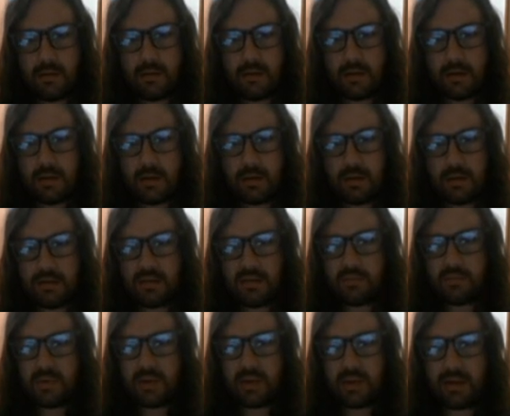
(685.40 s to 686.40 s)
it's
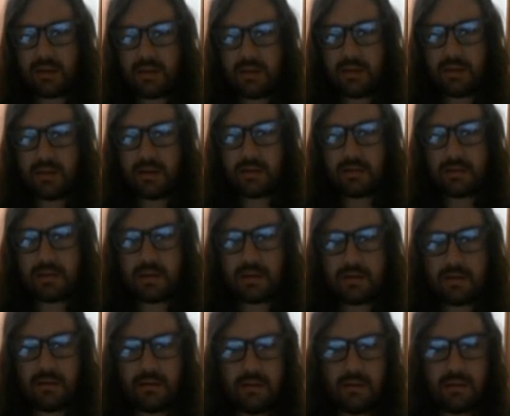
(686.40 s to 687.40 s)
displaying the correct
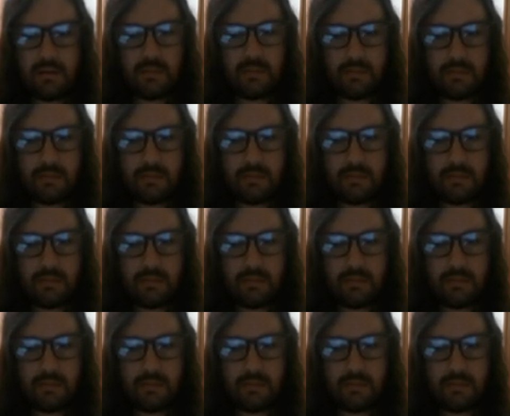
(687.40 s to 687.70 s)
color.